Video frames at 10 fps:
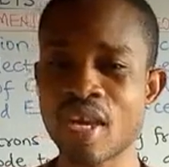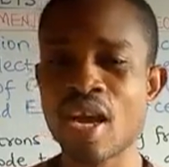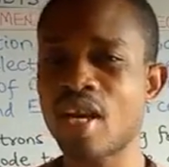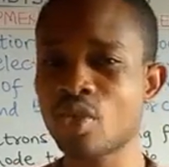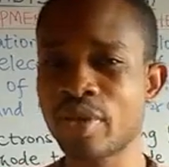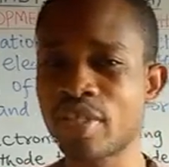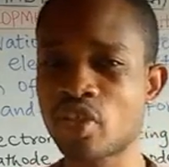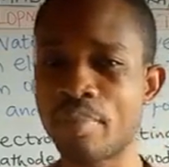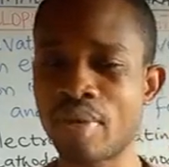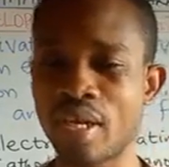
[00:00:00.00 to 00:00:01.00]
How do we
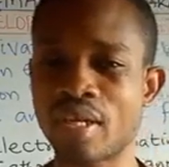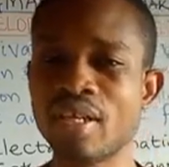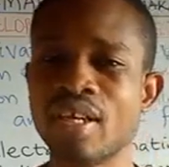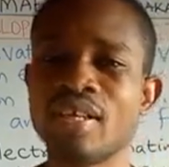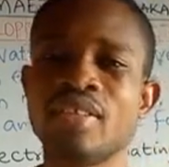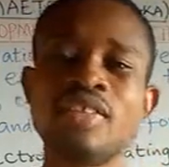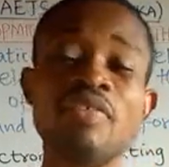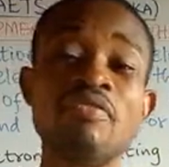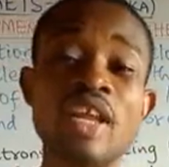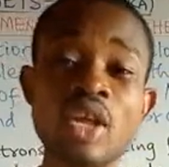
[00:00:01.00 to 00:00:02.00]
determine the
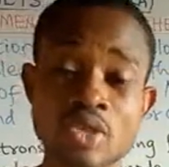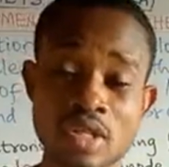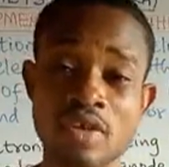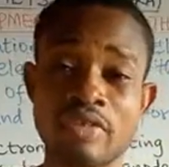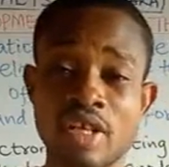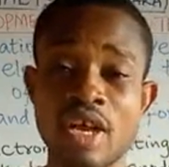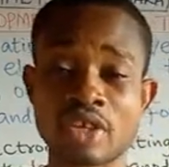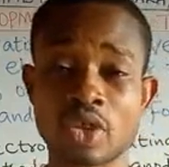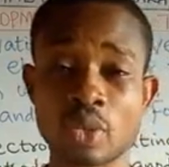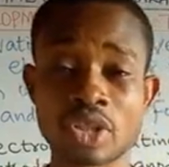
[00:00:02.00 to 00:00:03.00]
velocity of an
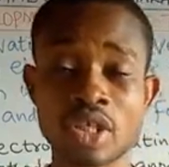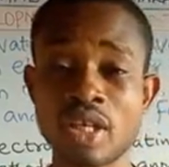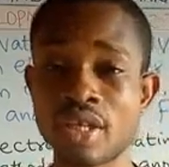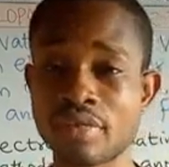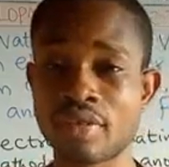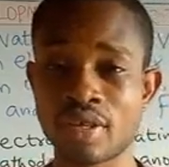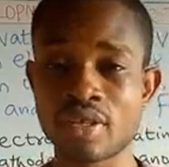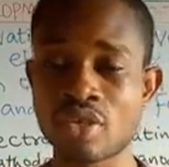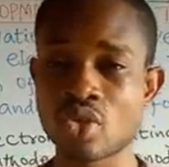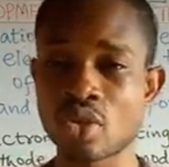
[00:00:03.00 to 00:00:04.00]
electron. We shall link
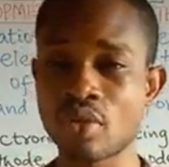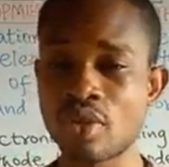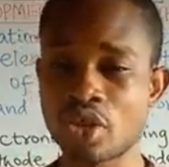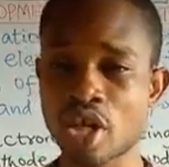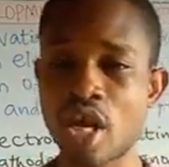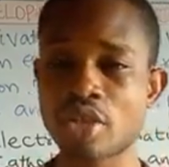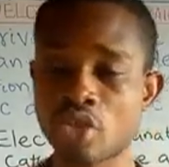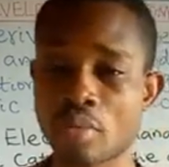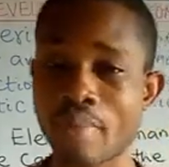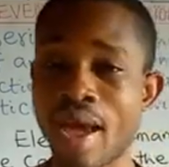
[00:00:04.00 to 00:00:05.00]
this to the charge
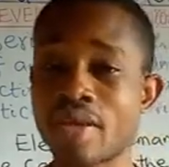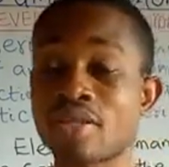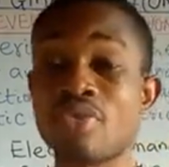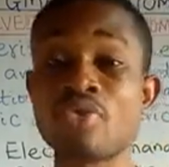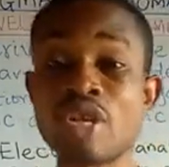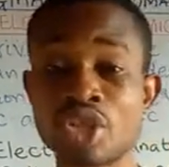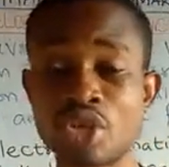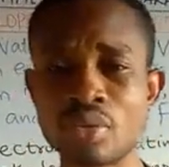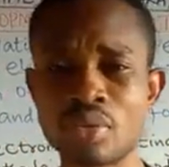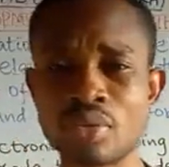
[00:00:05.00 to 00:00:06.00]
to mass
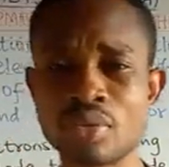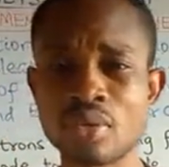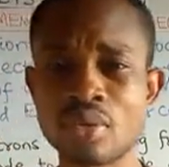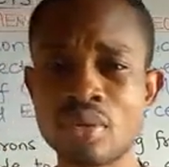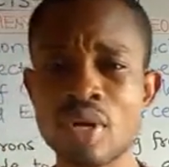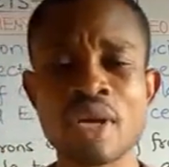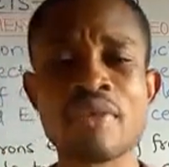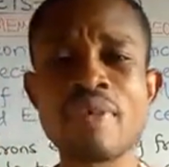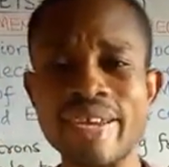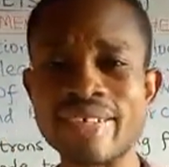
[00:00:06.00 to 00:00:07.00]
ratio.
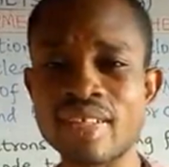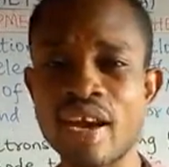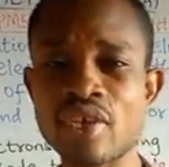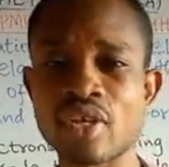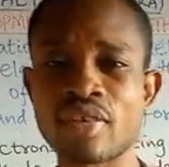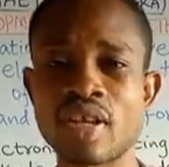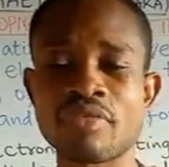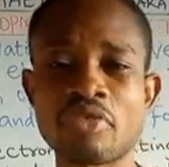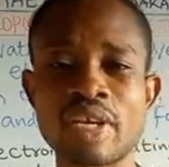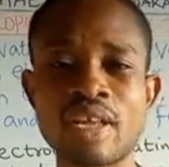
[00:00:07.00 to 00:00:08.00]
Recognizing
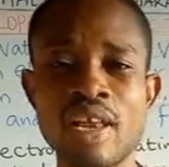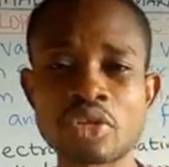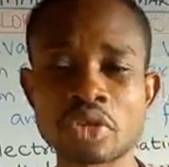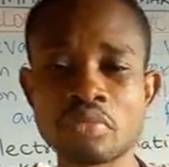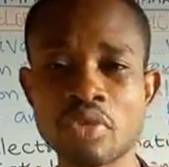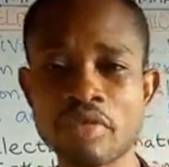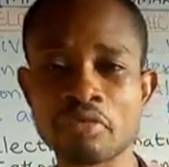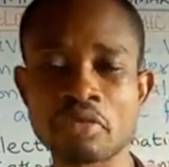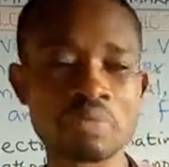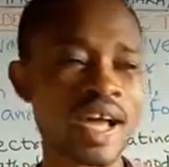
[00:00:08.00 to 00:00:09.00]
that for an electron moving
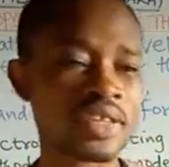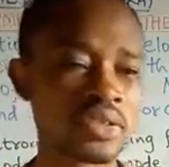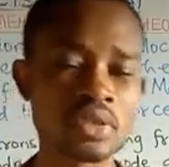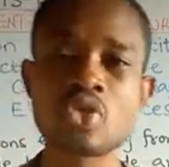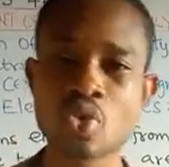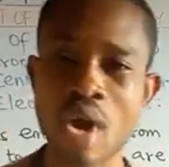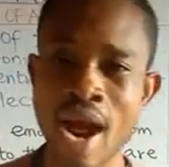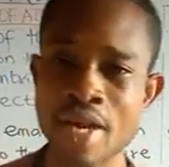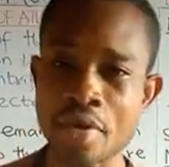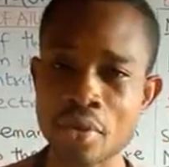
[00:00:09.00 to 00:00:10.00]
from cathode to
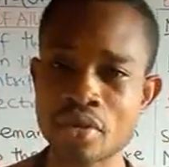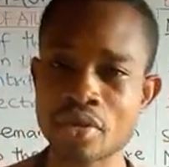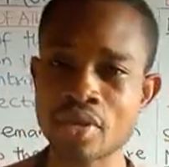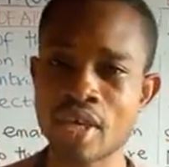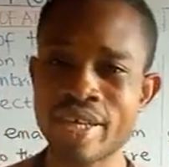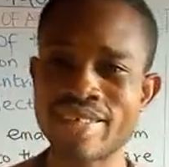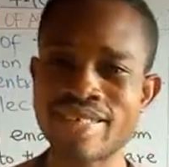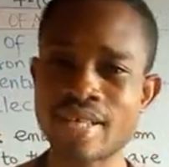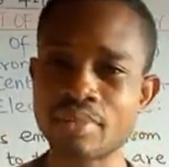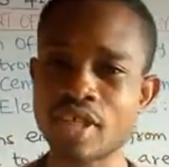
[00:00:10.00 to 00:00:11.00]
anode, it's
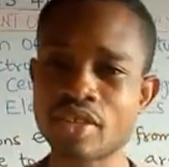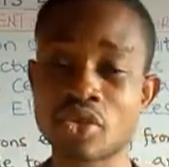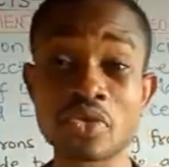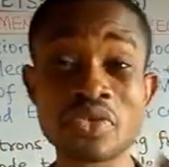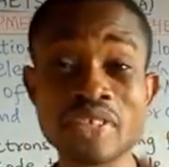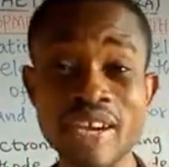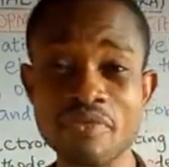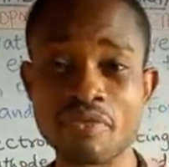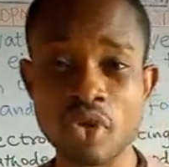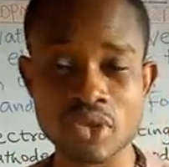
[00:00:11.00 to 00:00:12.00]
subject to three
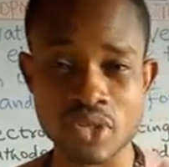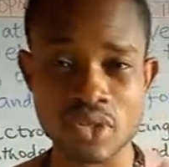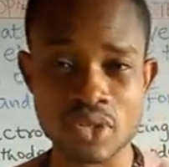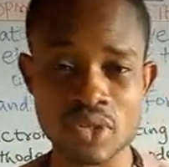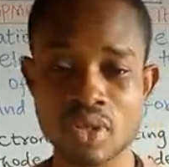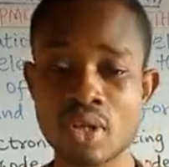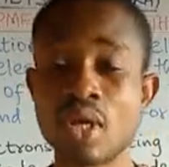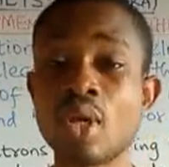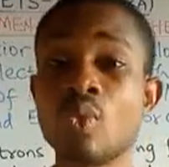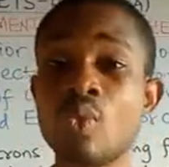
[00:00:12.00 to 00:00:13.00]
forces.
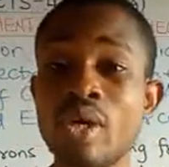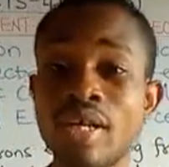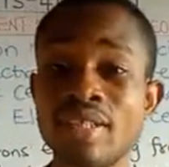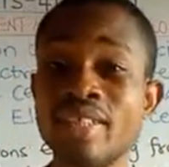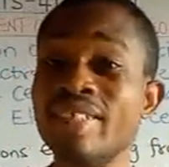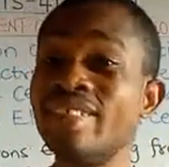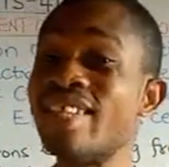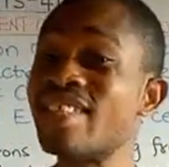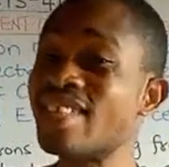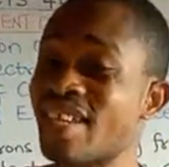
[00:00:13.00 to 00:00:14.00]
One, the
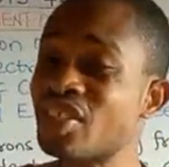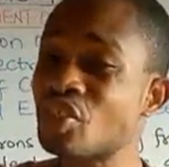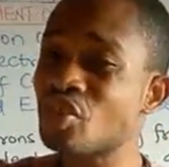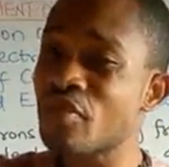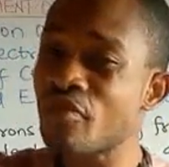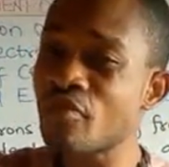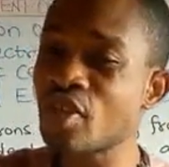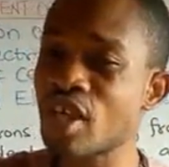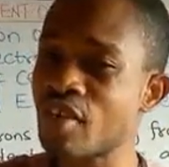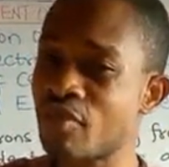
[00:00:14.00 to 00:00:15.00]

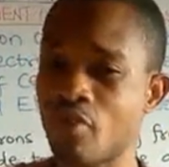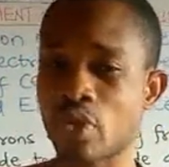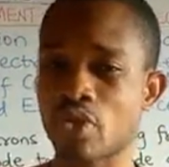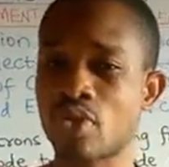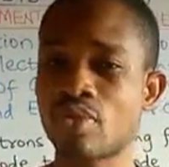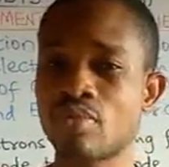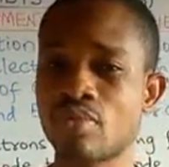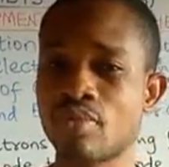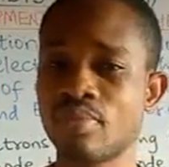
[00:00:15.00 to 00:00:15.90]
centrifugal force.